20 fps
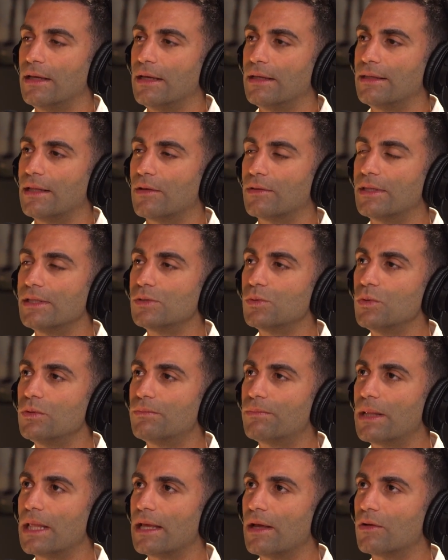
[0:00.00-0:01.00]
Now, this
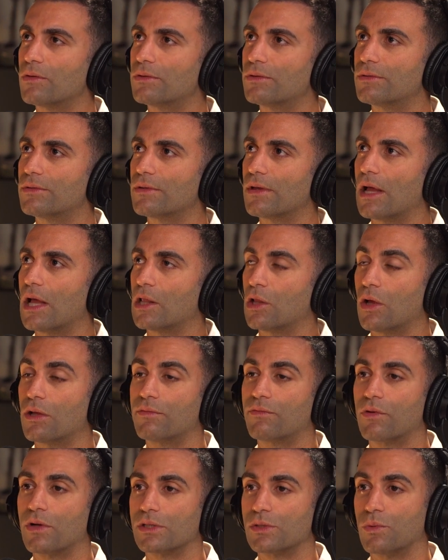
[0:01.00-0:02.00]
would play out a
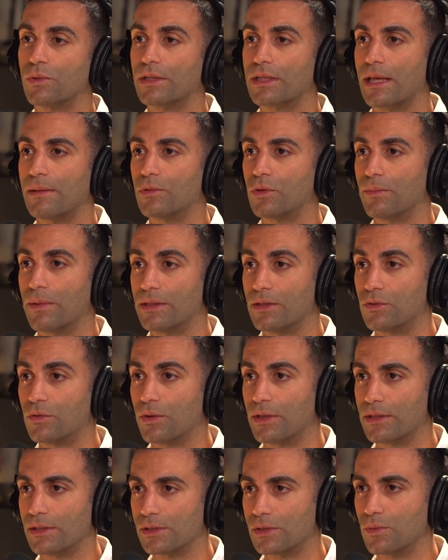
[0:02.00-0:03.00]
lot for us when it came to
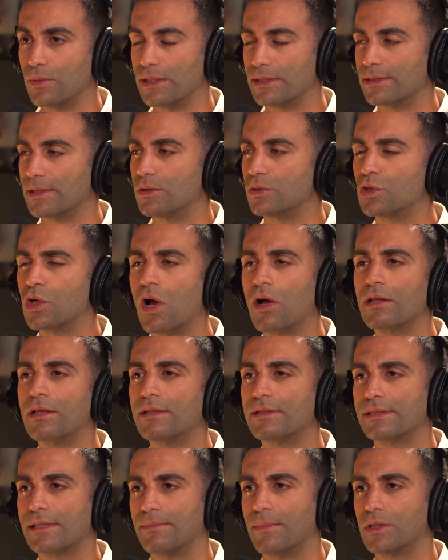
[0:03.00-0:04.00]
Mediterranean sweets. In
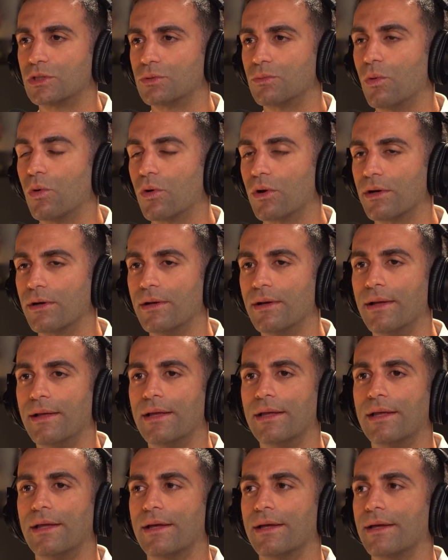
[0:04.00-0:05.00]
chocolate, it's a much more,
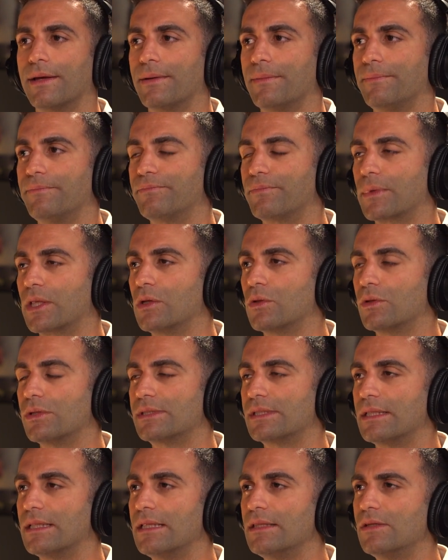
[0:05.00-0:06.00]

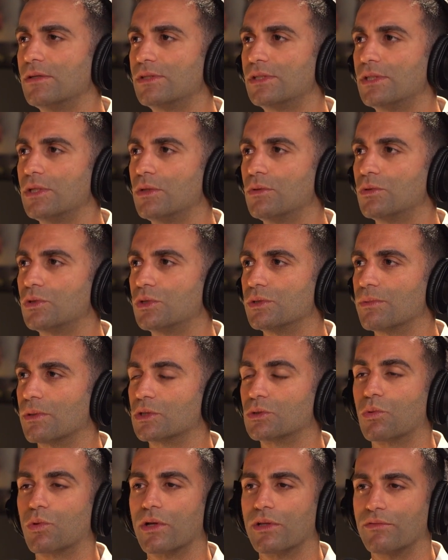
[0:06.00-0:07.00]
it's an industry which is
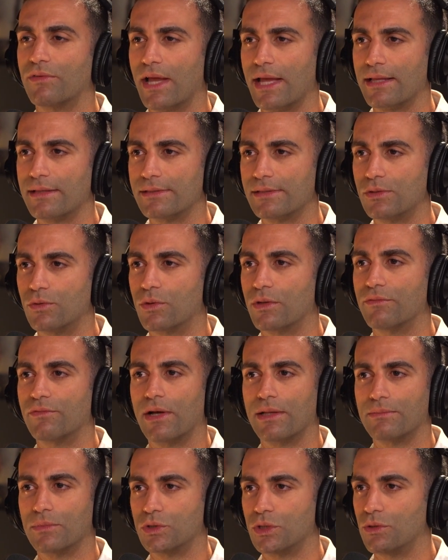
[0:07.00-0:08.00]
much more advanced. You can
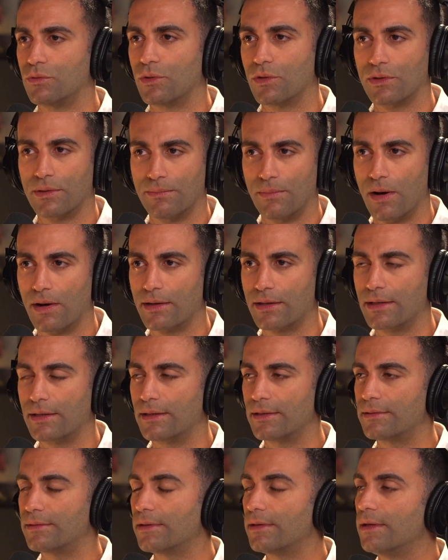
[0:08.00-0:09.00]
find machinery on the
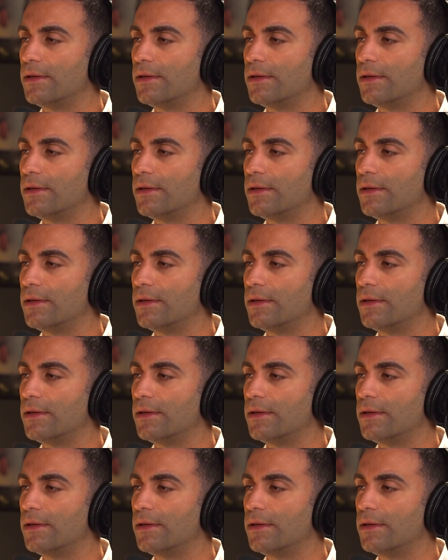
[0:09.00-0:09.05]
market.